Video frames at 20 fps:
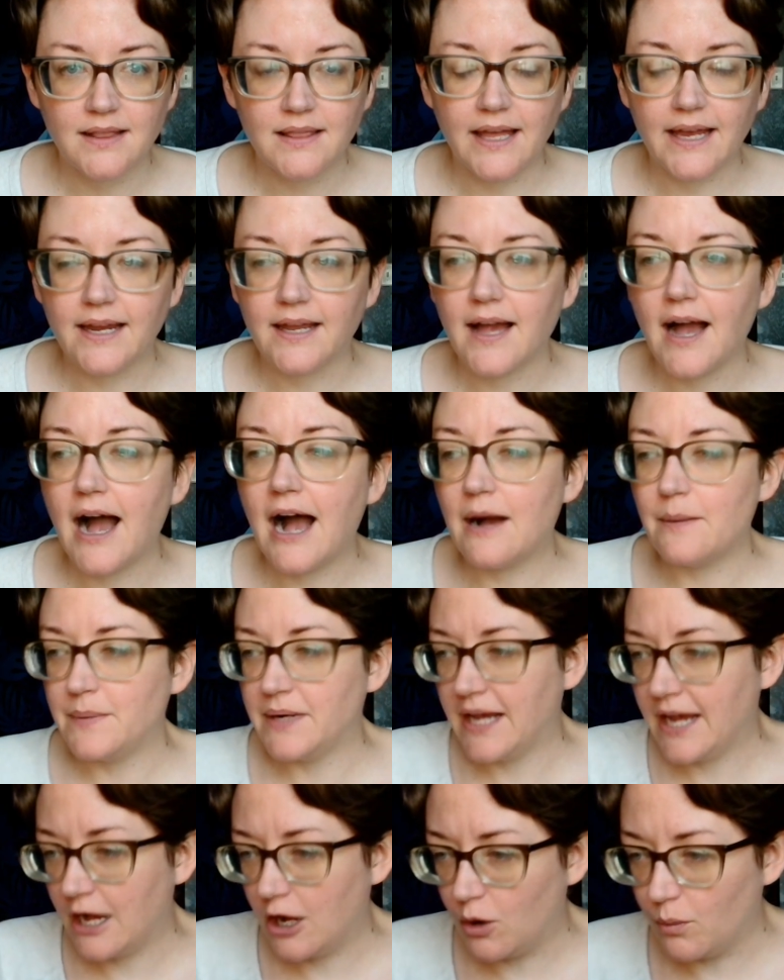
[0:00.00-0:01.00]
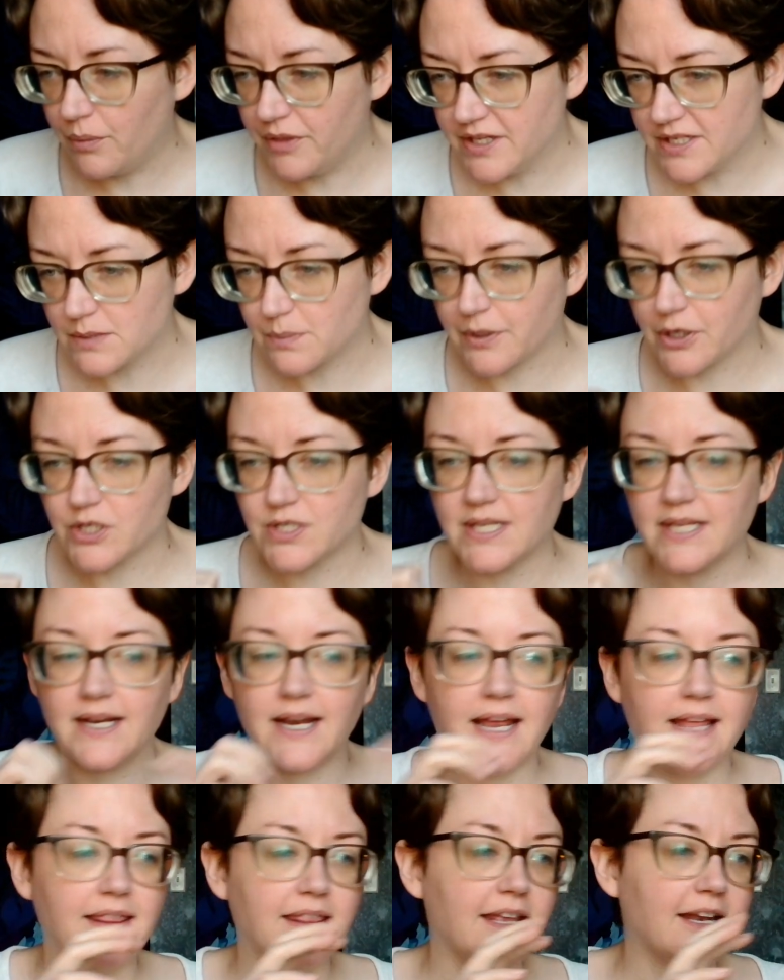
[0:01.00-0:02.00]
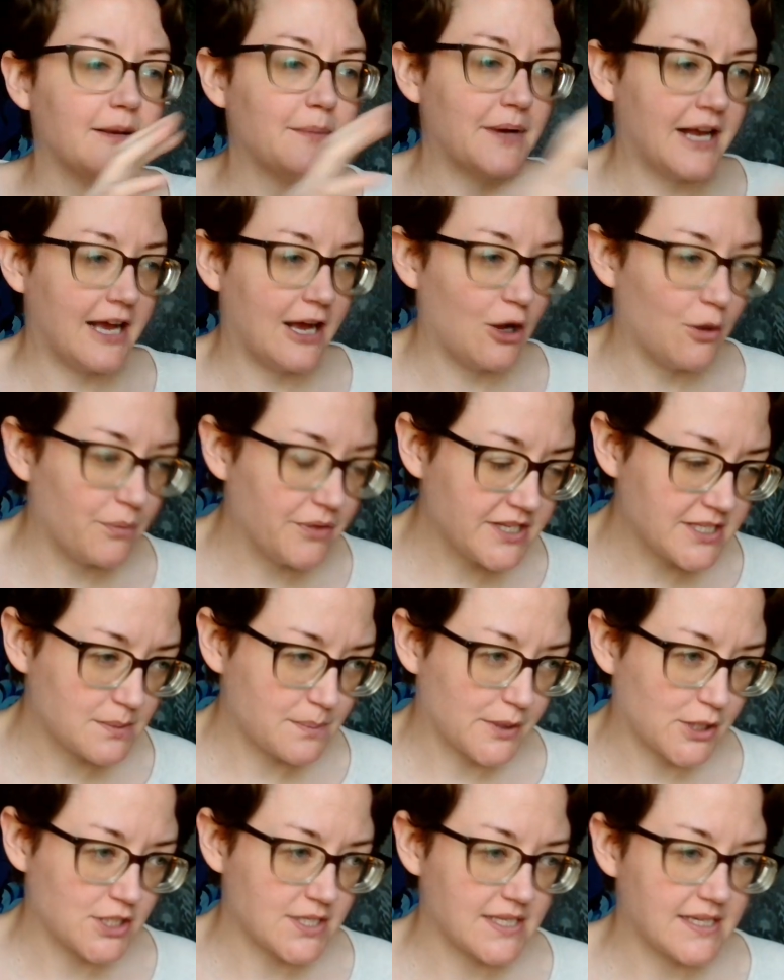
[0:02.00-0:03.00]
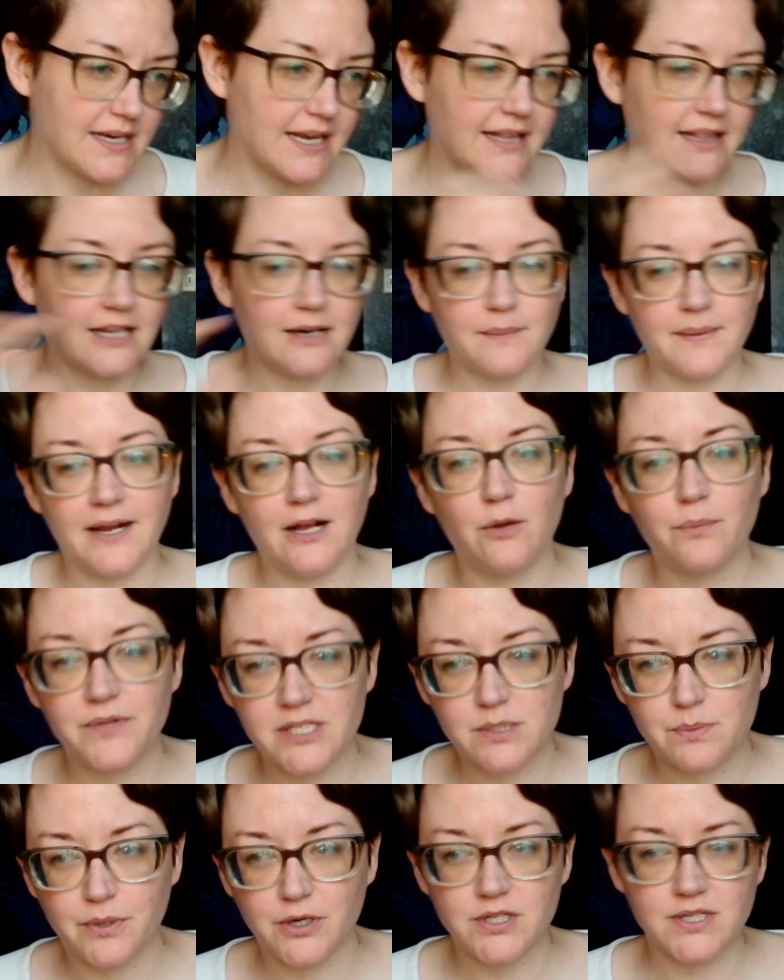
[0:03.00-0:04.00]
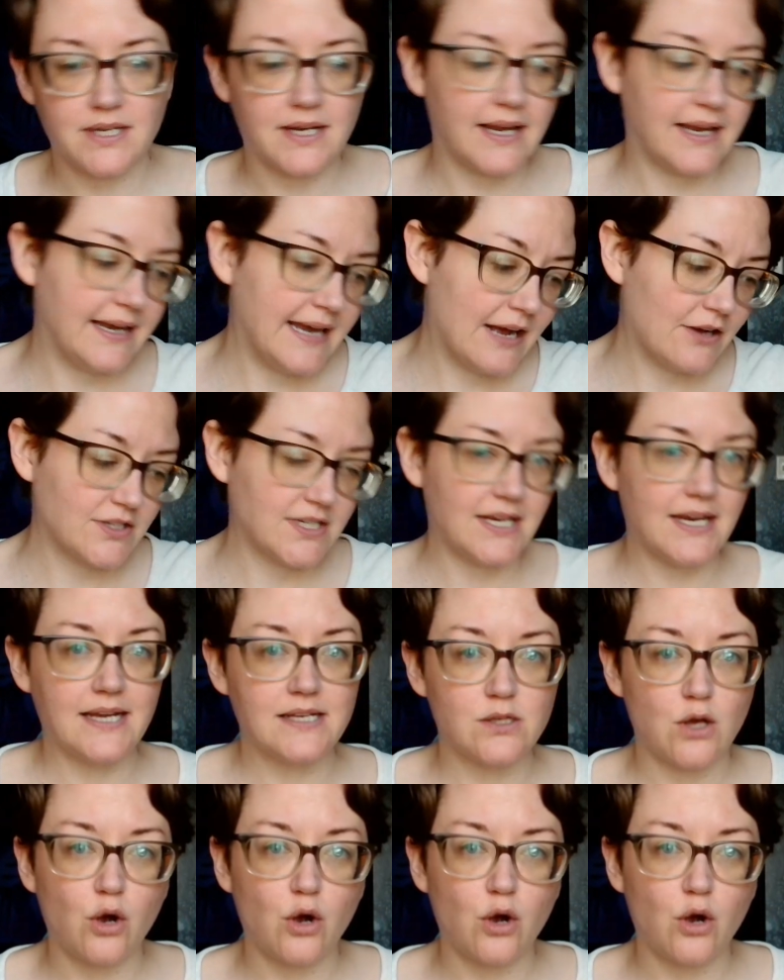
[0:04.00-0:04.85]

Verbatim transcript: like I'm going to help this person and then I'm going to help this person and then I'm going to help this person and now today's